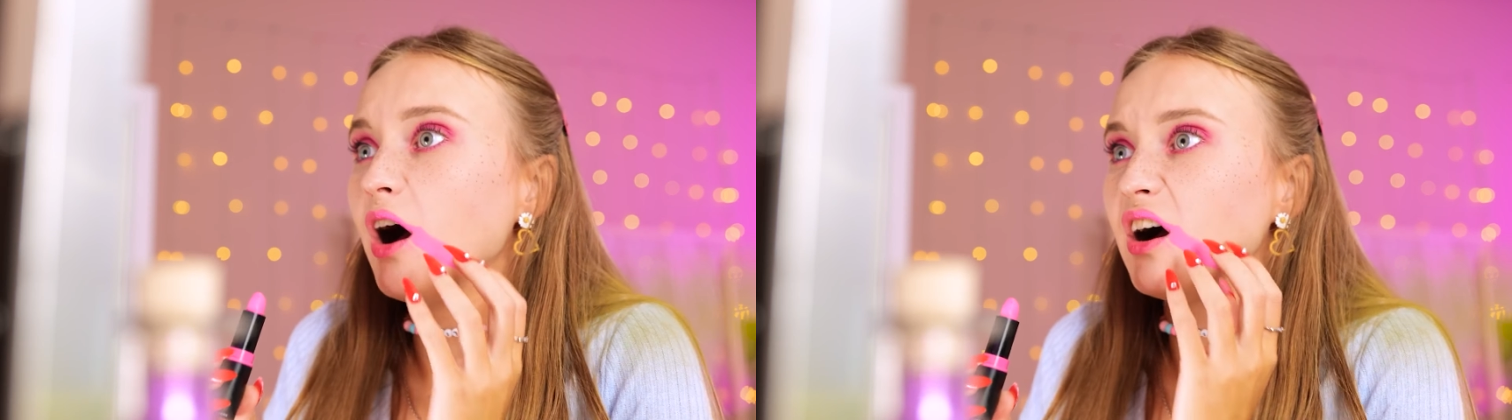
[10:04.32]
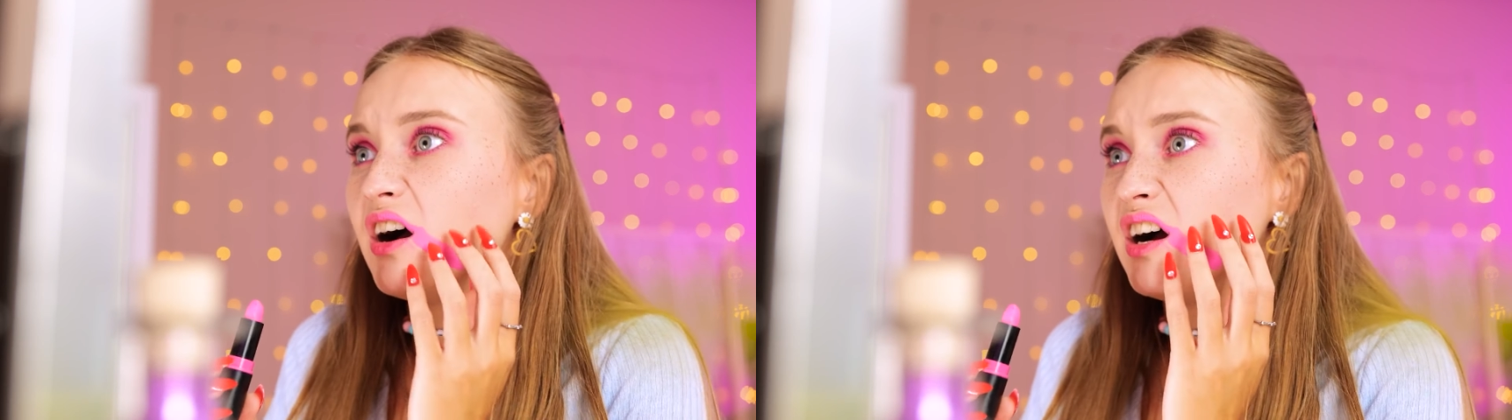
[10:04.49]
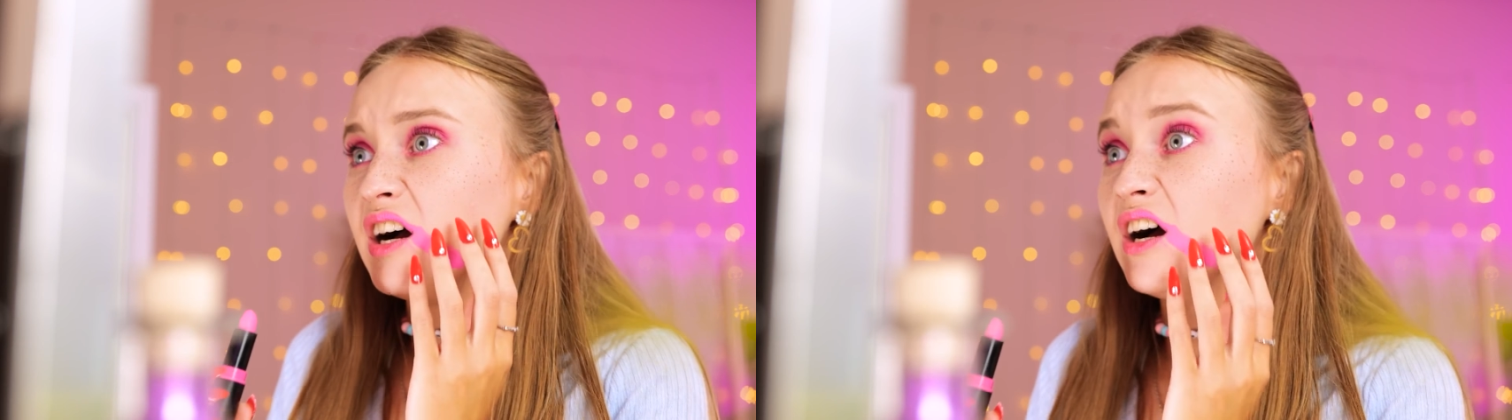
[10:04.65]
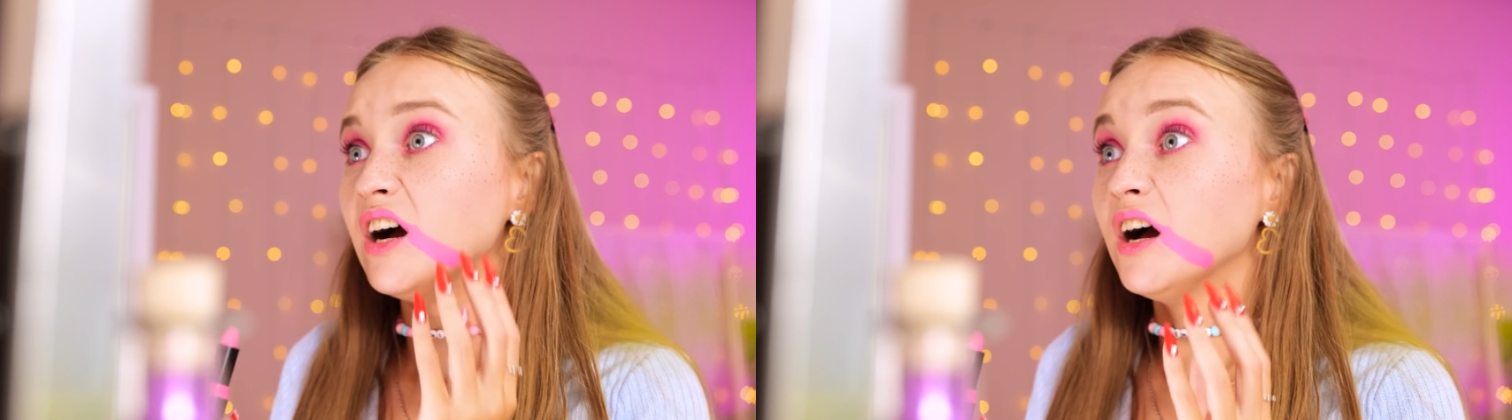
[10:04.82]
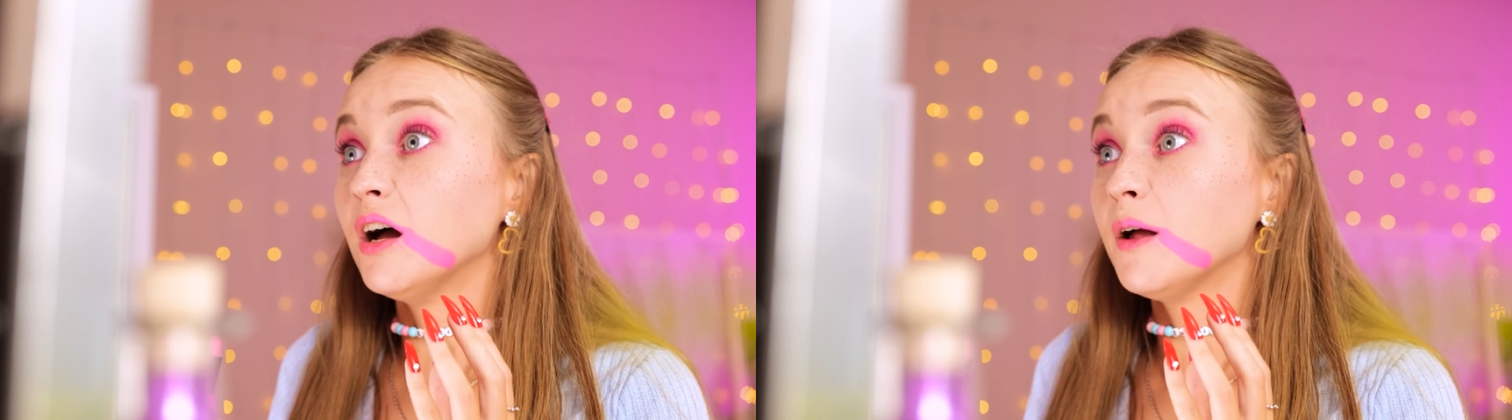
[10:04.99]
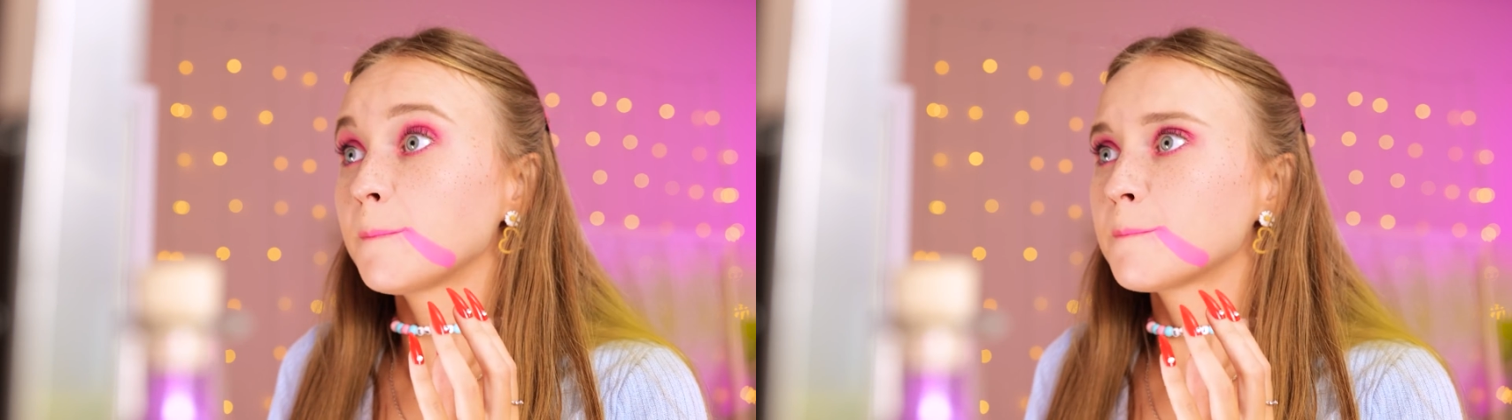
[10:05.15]
Is the
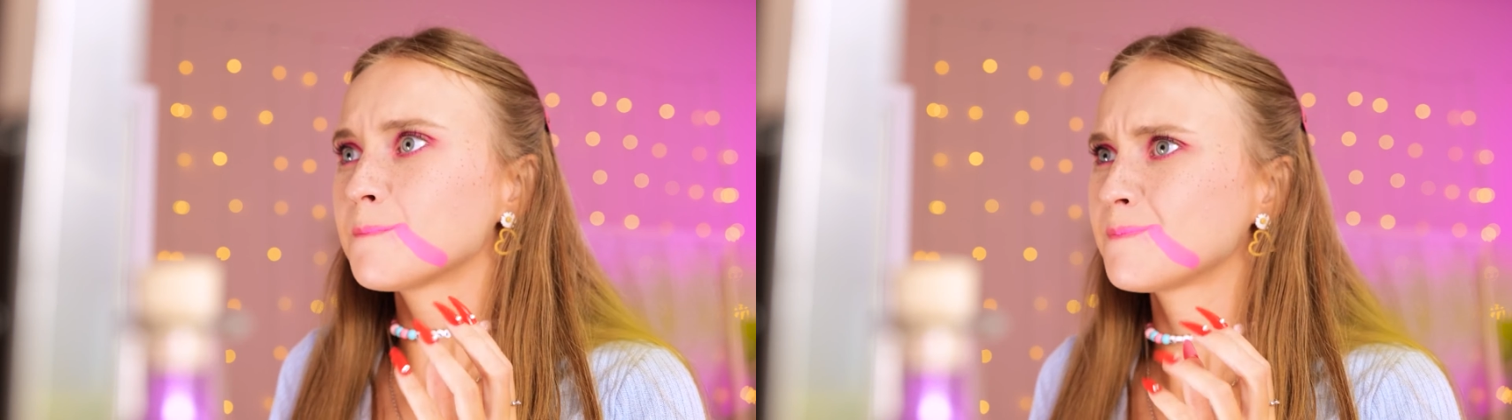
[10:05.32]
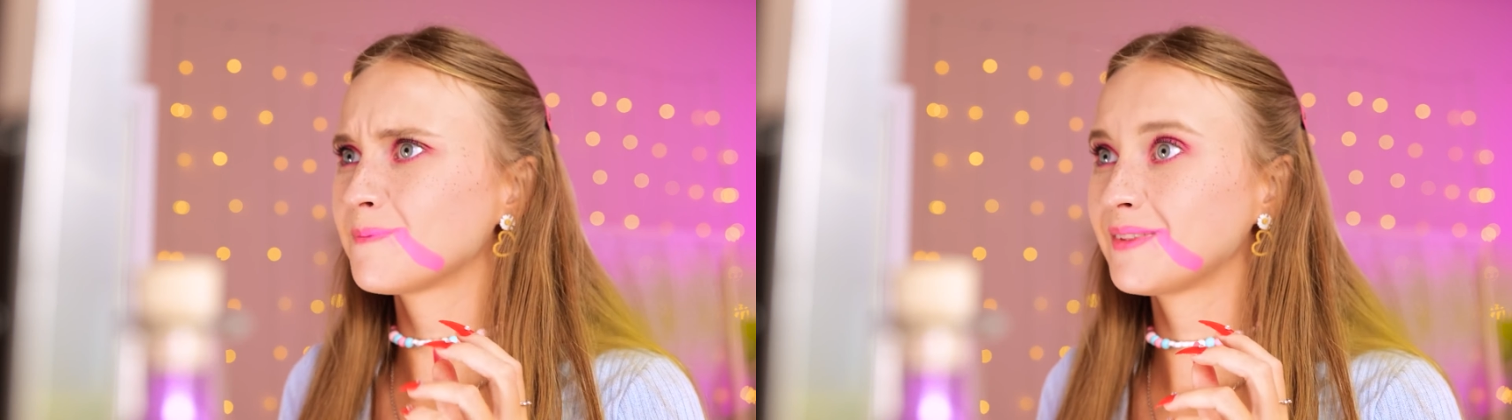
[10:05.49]
Joker looking